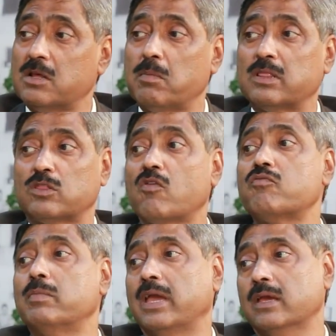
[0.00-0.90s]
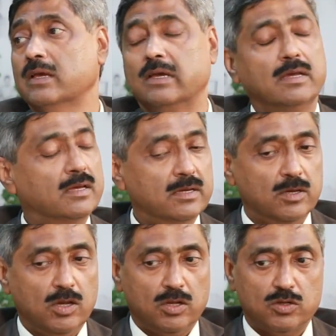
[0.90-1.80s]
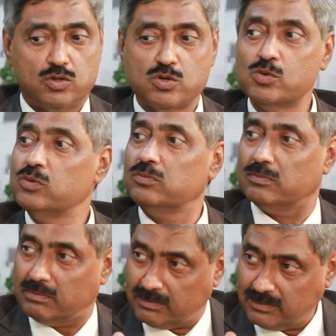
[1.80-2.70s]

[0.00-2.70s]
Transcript: in the month of May, June,